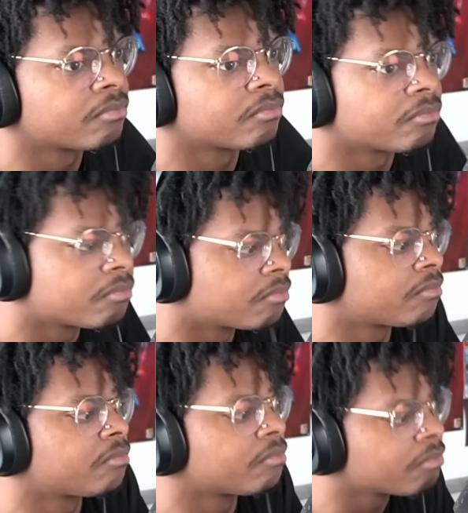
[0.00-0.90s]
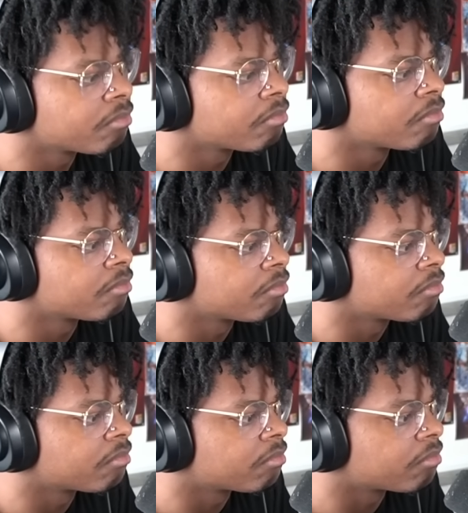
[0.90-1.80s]
Pegasus, my high
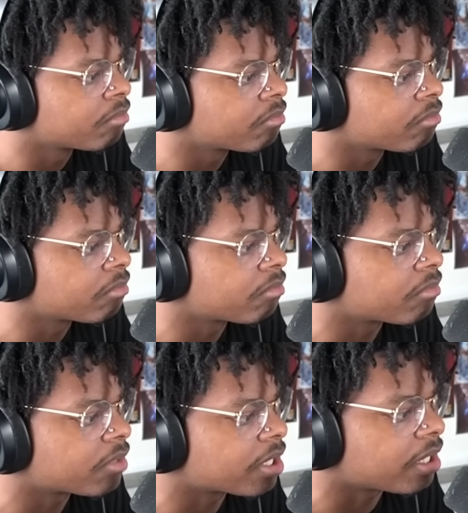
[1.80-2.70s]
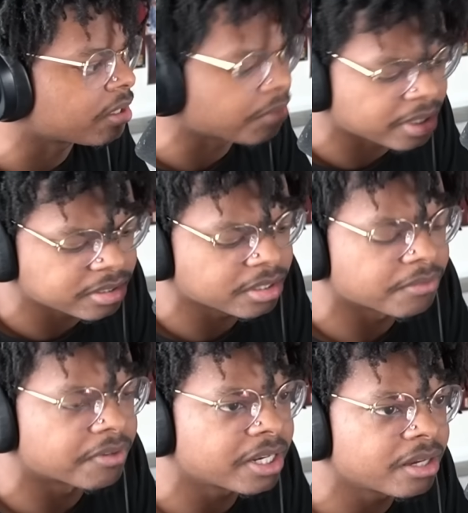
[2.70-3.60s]
horse, and I'm fly. Wait, he's in the
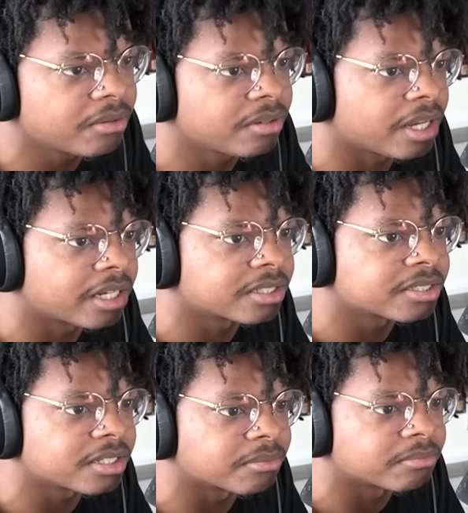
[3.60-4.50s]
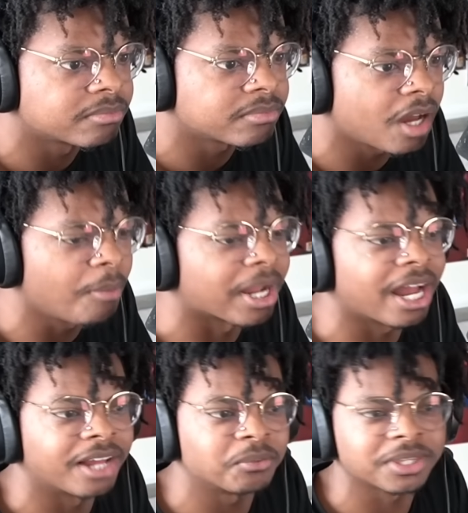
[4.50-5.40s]
video? I didn't see him. Oh my
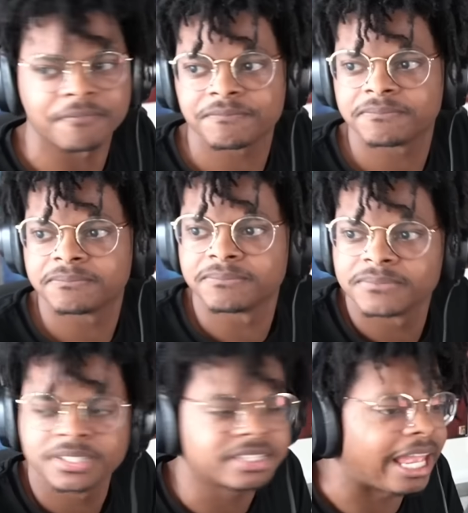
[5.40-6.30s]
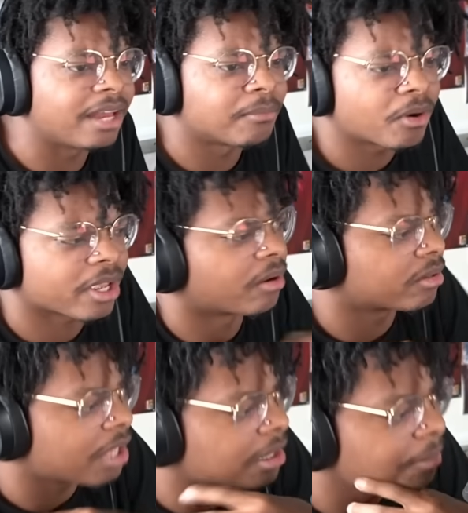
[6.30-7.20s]
god, what the Damn. Okay,
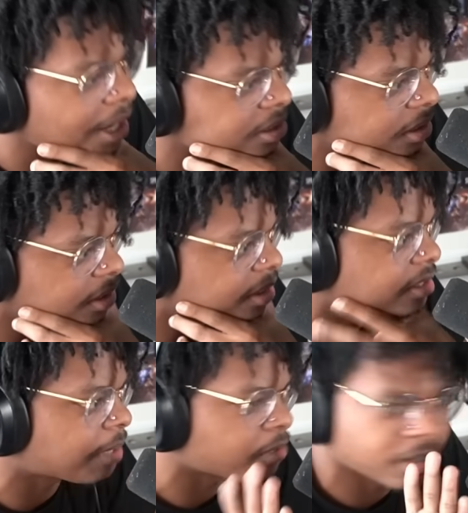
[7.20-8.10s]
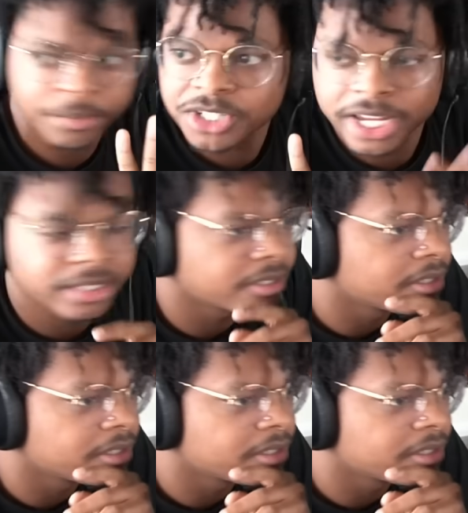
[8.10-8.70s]
hold on. Let me actually look. Stop talking to me, chat.